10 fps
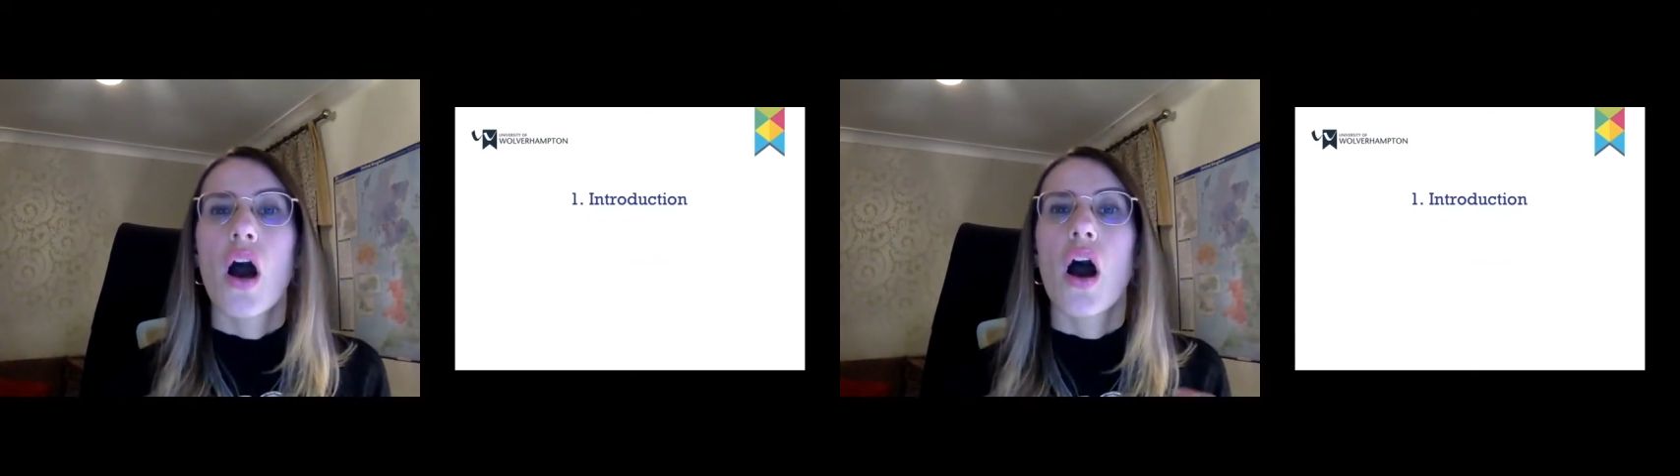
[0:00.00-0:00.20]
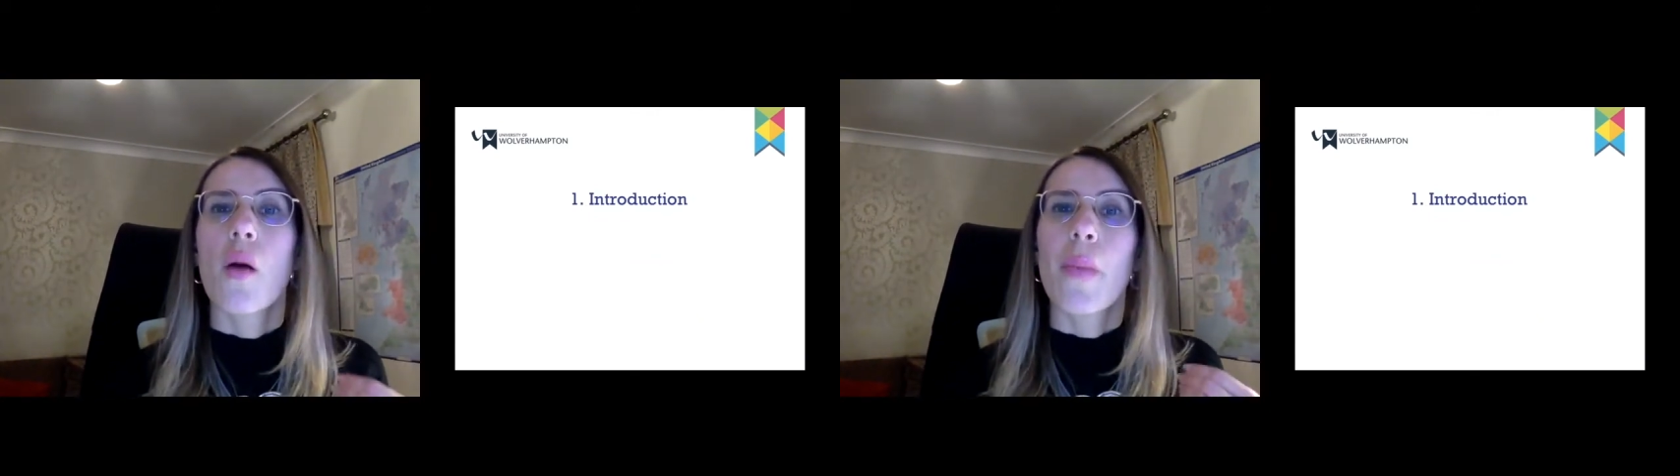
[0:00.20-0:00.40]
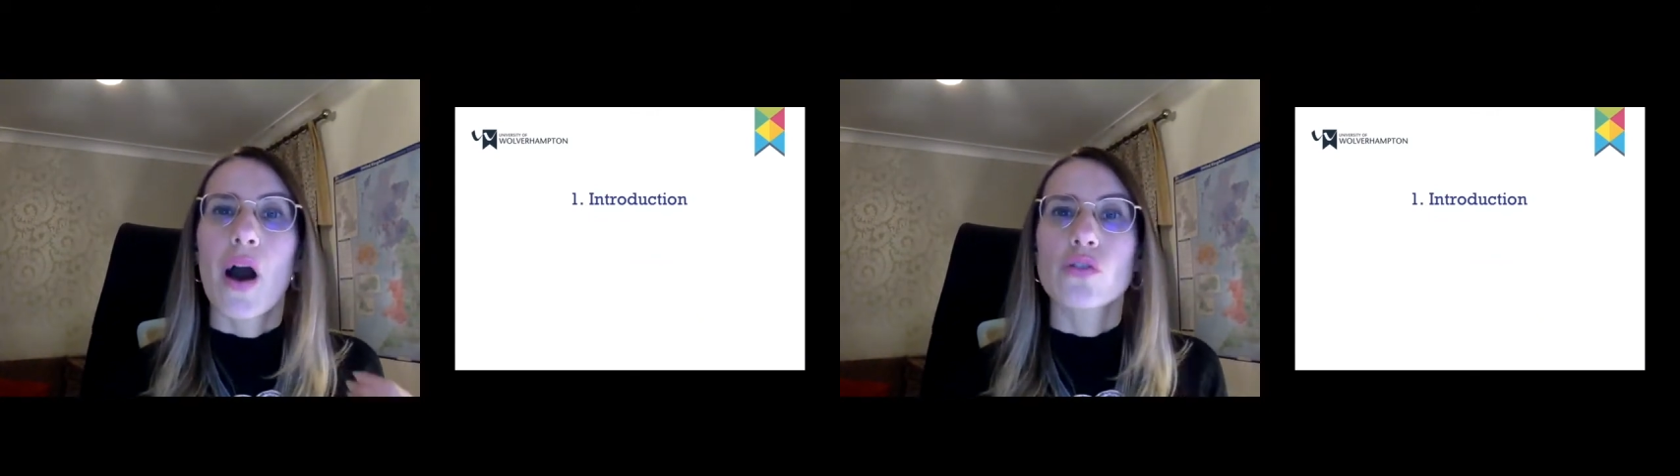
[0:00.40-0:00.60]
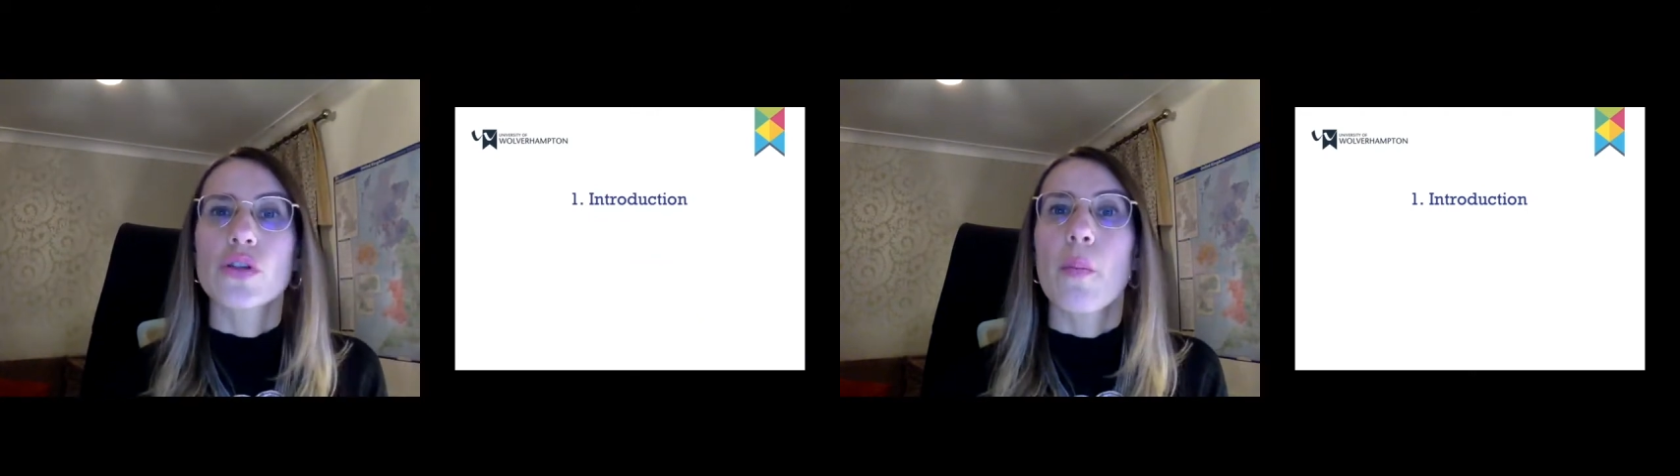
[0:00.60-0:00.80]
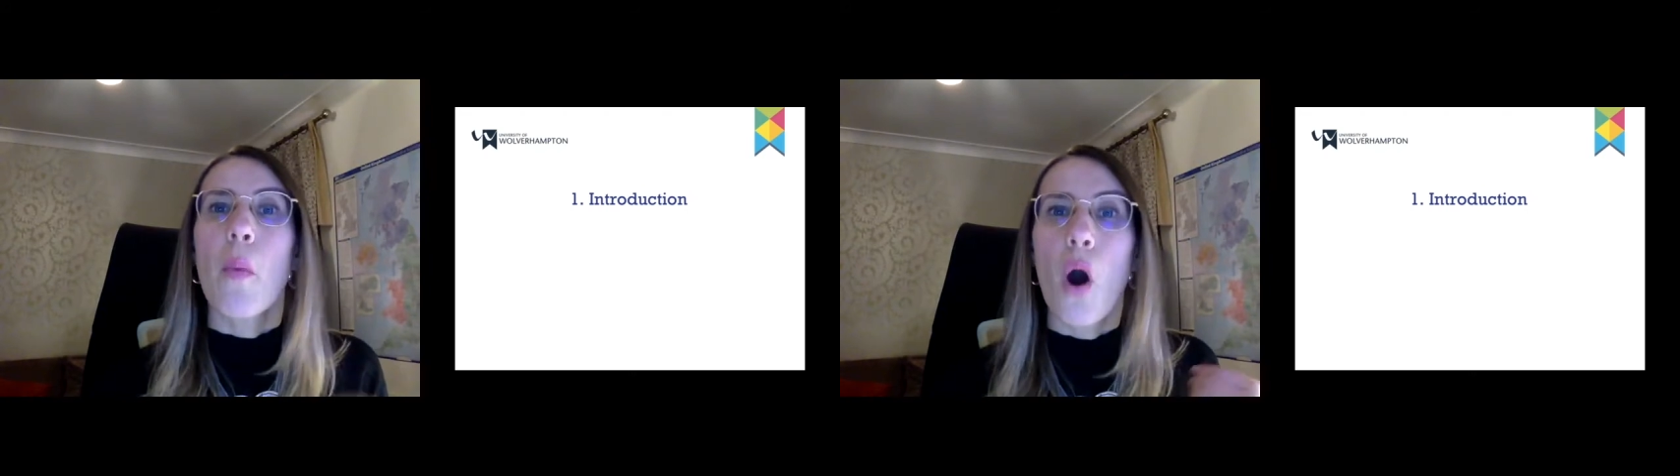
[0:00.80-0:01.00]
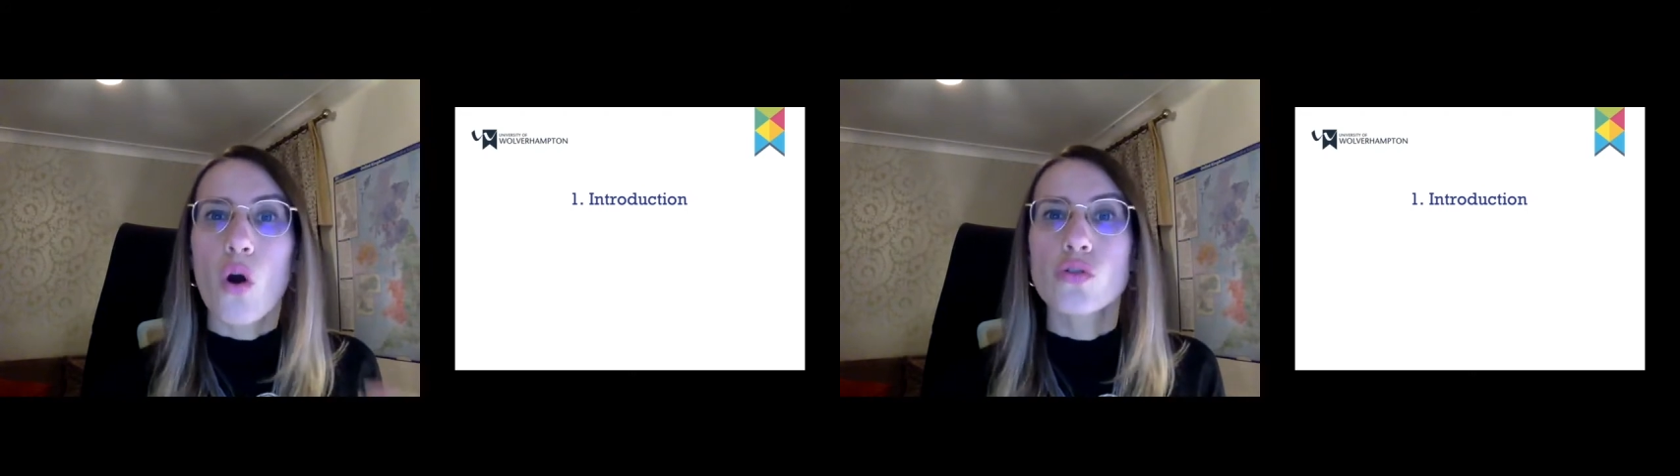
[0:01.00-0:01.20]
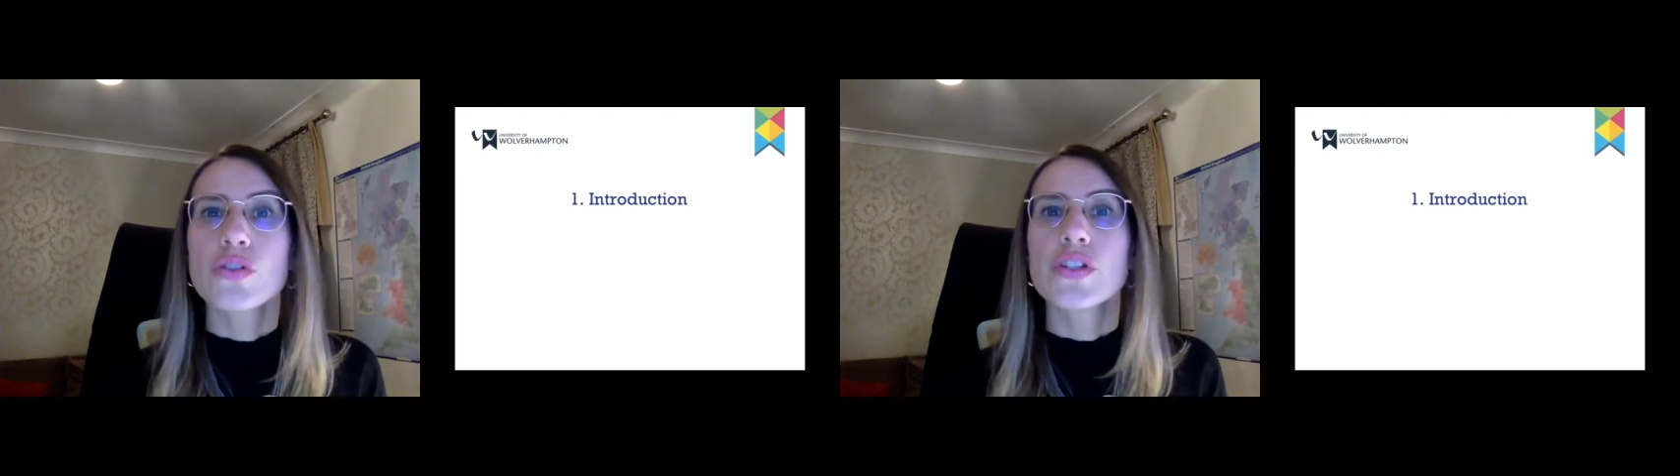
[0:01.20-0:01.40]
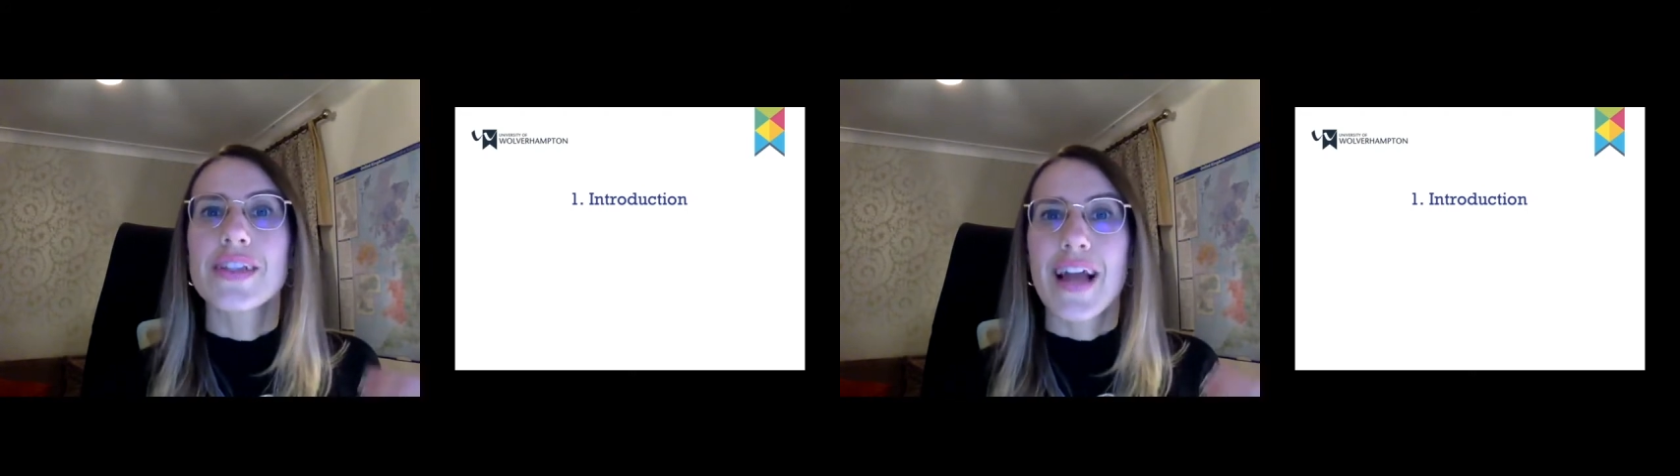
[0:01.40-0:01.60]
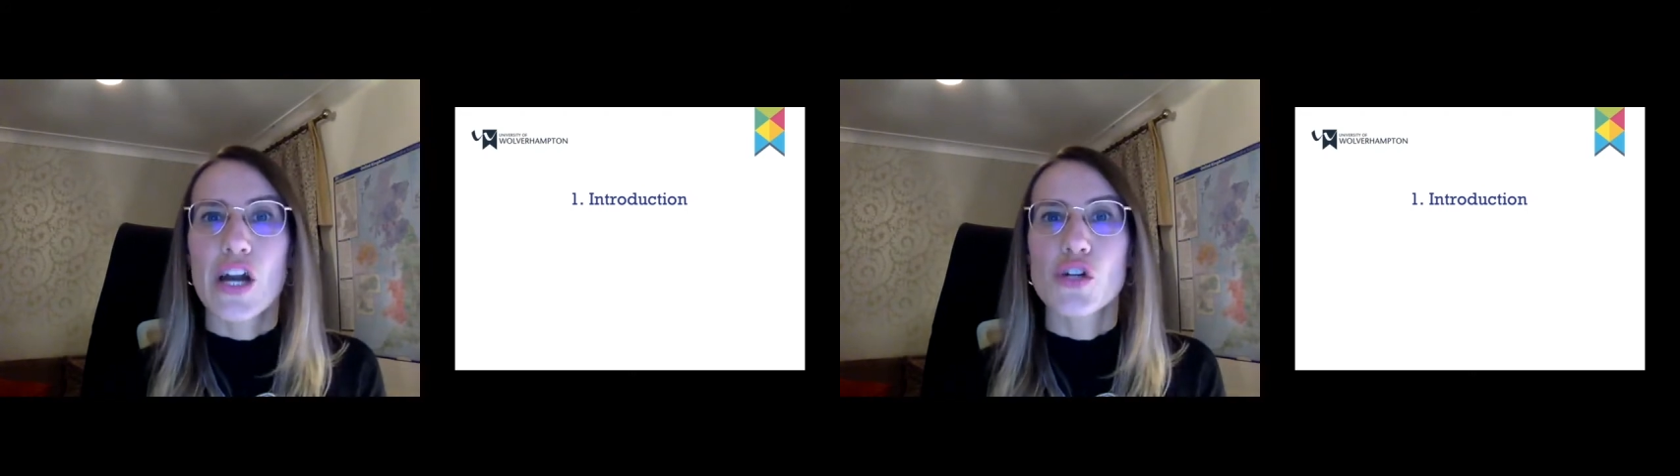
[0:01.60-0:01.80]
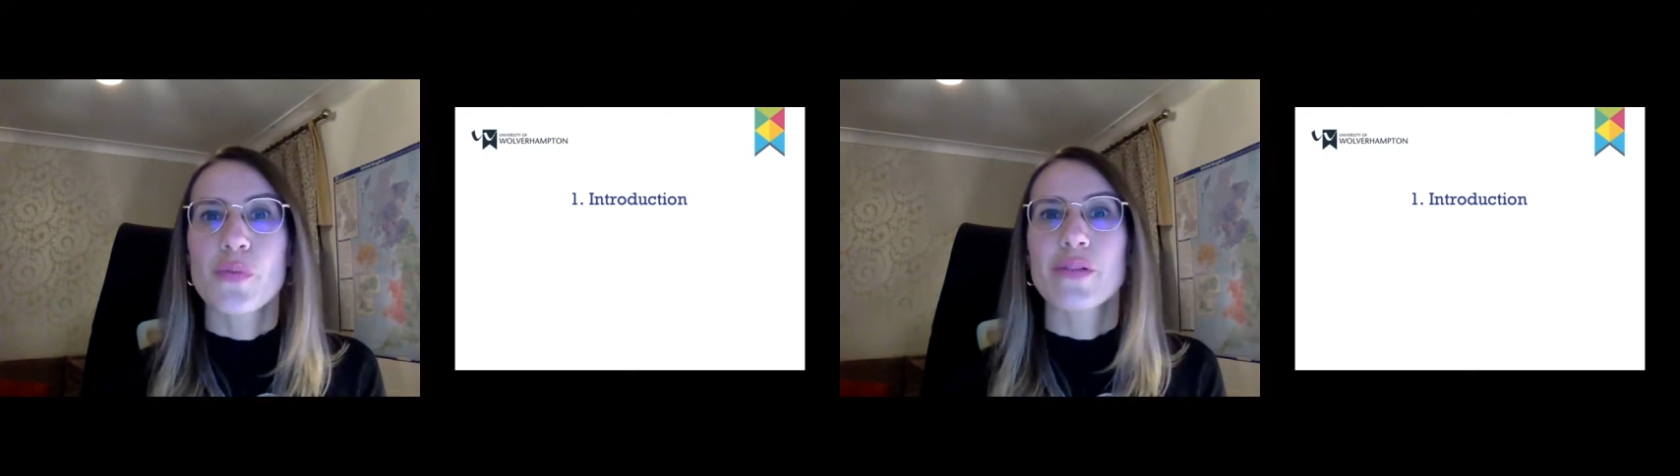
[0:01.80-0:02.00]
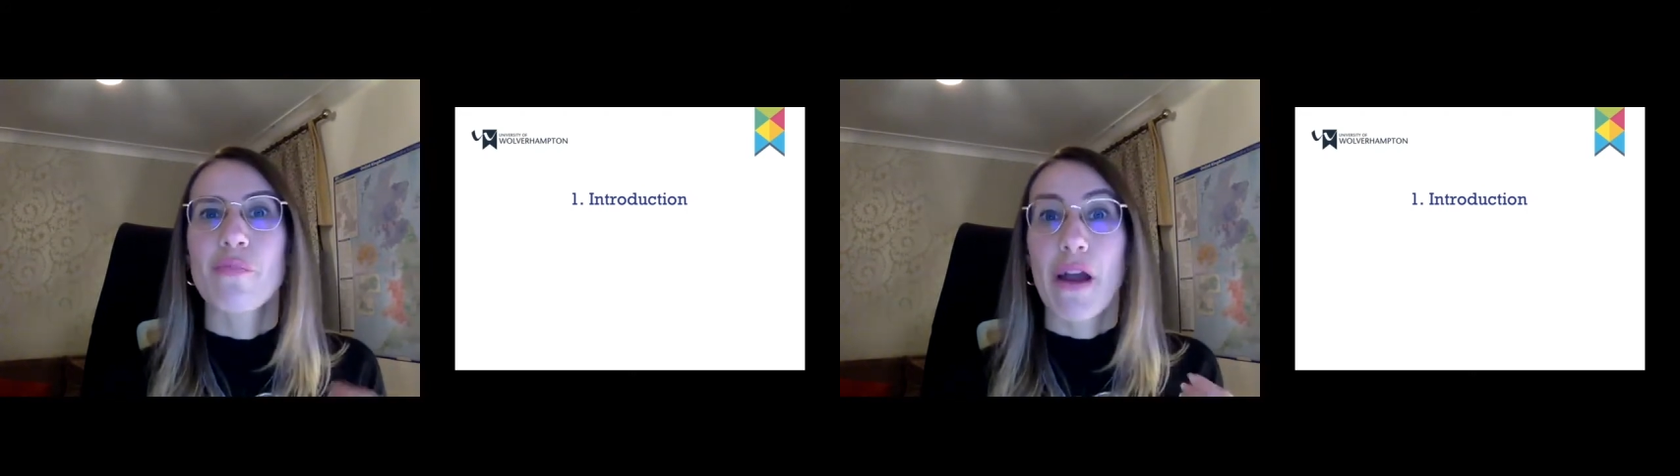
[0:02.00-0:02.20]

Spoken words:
about the post-enlargement